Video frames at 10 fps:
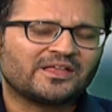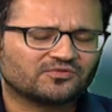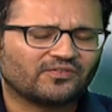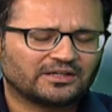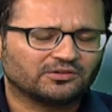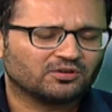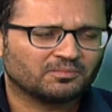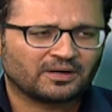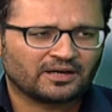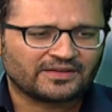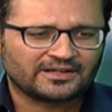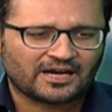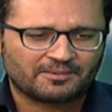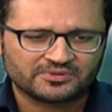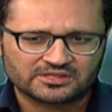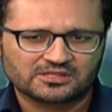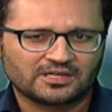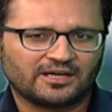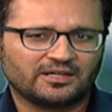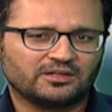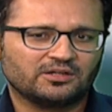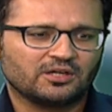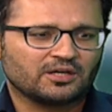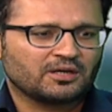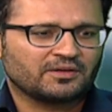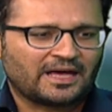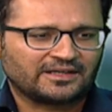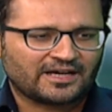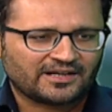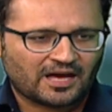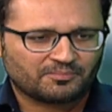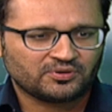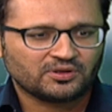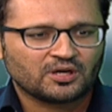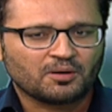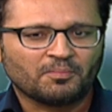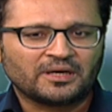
That's fine, you know, that happens and that can happen.